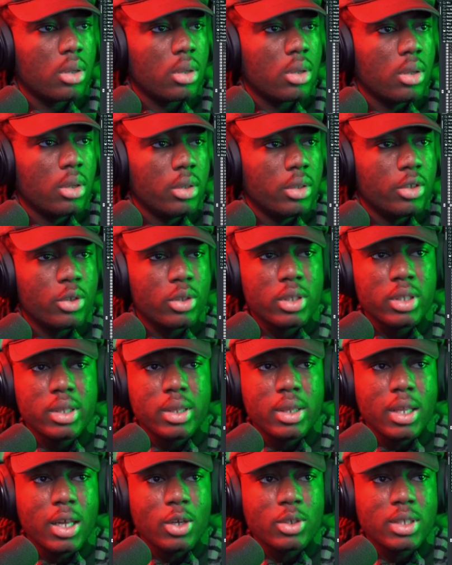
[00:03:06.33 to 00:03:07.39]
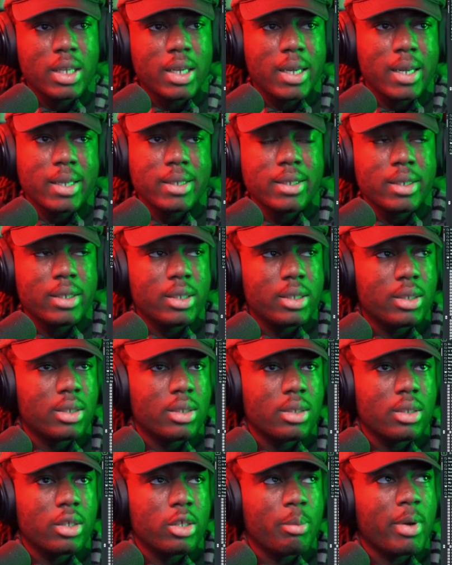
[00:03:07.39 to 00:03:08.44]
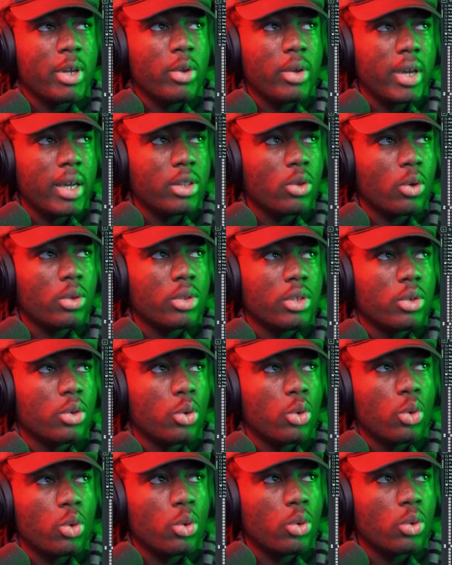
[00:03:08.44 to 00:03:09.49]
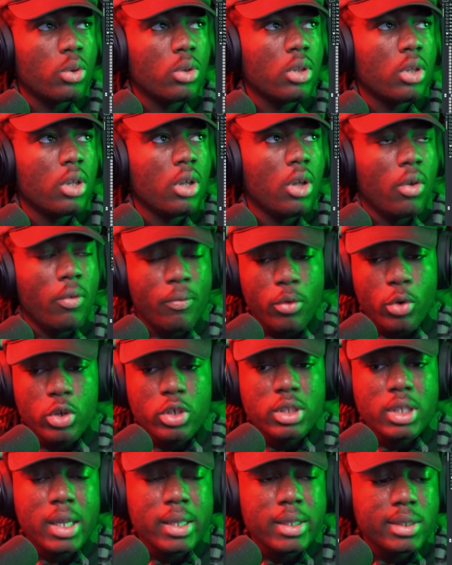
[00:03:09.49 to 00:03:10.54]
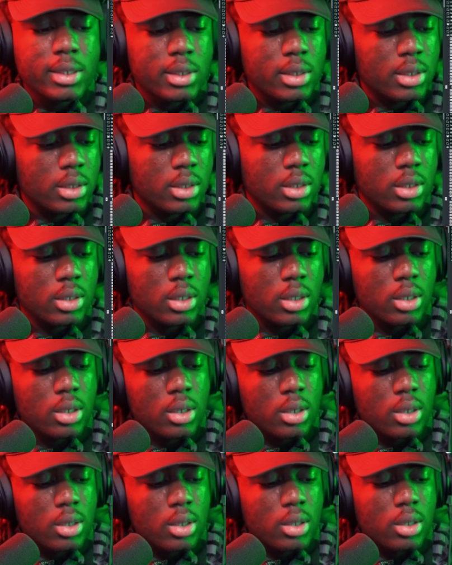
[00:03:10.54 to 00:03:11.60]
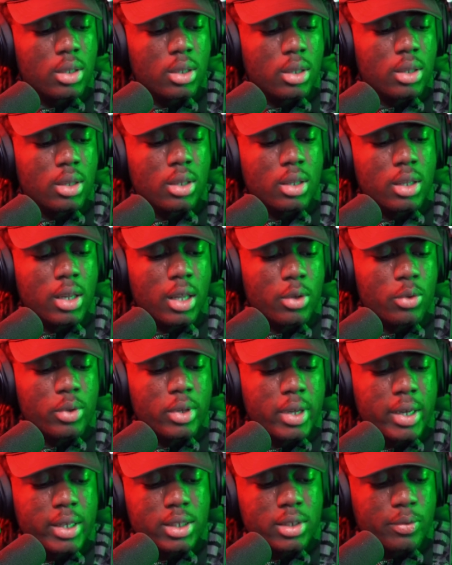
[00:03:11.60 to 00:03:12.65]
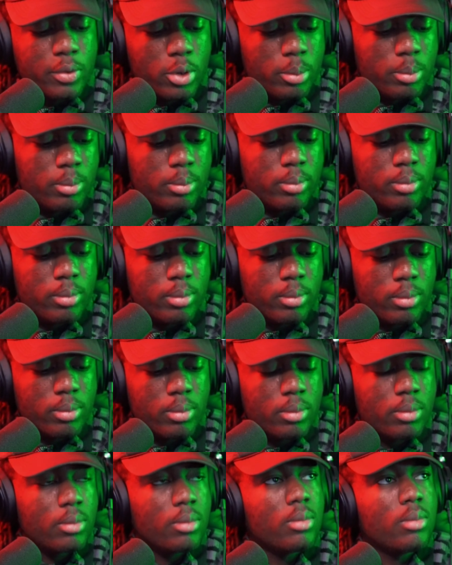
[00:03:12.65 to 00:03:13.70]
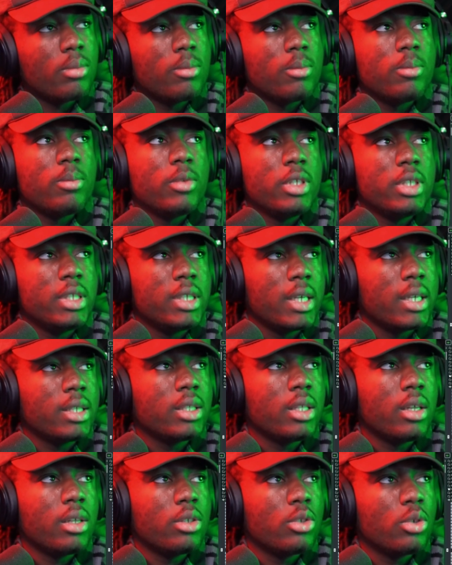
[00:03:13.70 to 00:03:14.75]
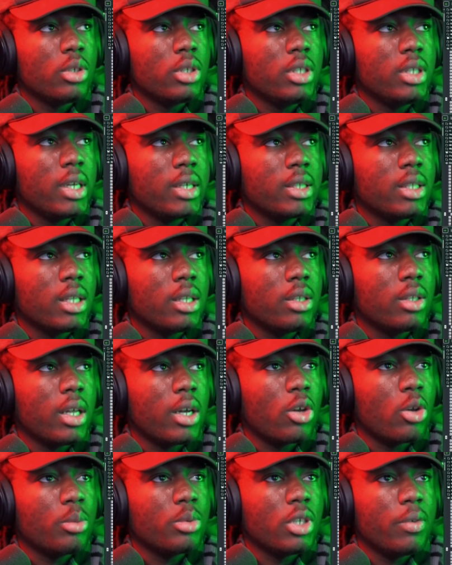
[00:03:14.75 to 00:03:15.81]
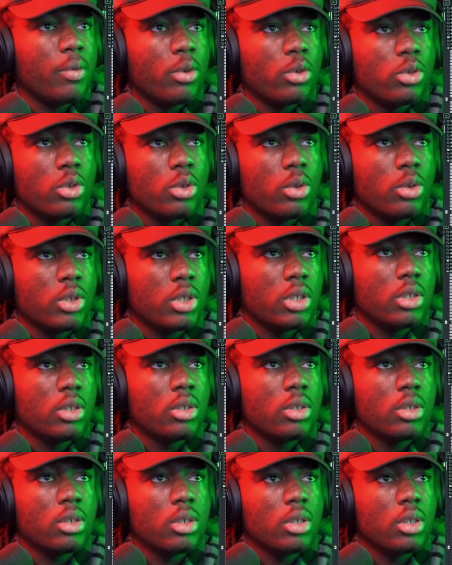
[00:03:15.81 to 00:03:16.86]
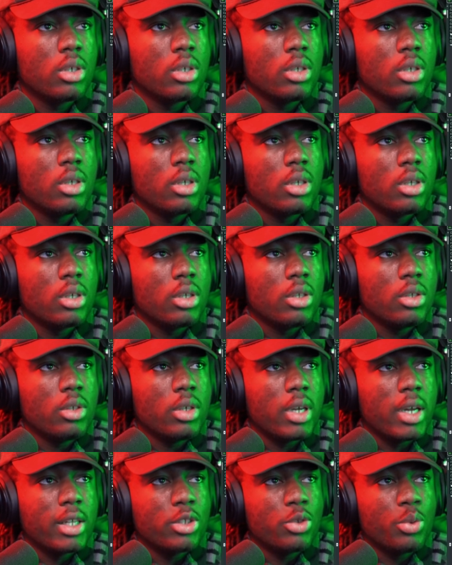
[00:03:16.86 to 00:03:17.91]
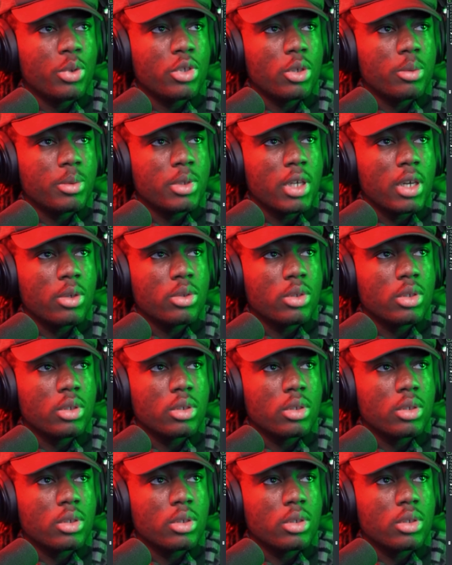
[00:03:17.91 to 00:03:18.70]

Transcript: the only downside, like I said, is you might not get all the whole functionalities that you get from the DX10. So the DX10 that comes with FL Studio, you see, you can tweak some sounds.